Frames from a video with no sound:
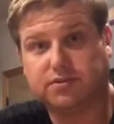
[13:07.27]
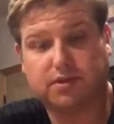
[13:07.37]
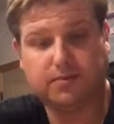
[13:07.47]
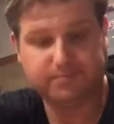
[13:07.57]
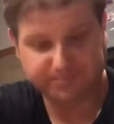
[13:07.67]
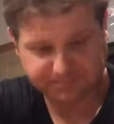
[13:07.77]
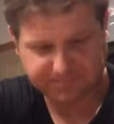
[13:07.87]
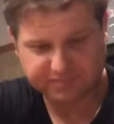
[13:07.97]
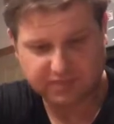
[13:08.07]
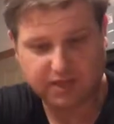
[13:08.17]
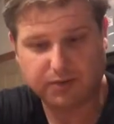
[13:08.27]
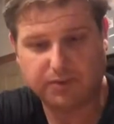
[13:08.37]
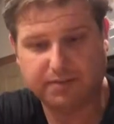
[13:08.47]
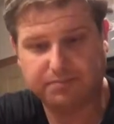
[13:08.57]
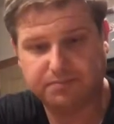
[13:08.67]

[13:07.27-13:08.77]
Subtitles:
So anyway,